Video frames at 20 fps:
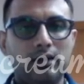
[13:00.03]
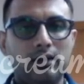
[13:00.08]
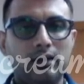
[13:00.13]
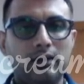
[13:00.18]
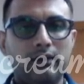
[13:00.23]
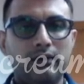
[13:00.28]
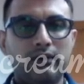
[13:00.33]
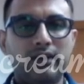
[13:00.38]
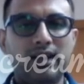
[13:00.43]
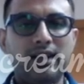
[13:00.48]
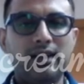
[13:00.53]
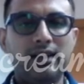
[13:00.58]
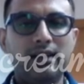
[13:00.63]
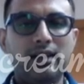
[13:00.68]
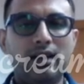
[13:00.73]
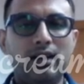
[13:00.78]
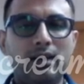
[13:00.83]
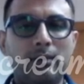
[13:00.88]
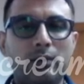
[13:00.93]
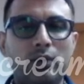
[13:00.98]
Fill in
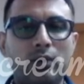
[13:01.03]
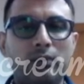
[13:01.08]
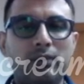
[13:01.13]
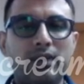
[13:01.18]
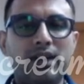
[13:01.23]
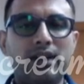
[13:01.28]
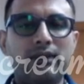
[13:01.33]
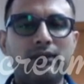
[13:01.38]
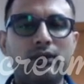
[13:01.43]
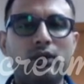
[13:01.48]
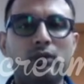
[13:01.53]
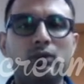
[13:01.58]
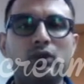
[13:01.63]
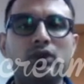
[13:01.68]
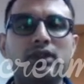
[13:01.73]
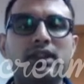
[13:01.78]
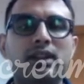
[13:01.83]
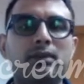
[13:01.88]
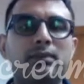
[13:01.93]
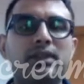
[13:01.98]
the appropriate form
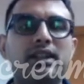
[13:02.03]
on Delphi.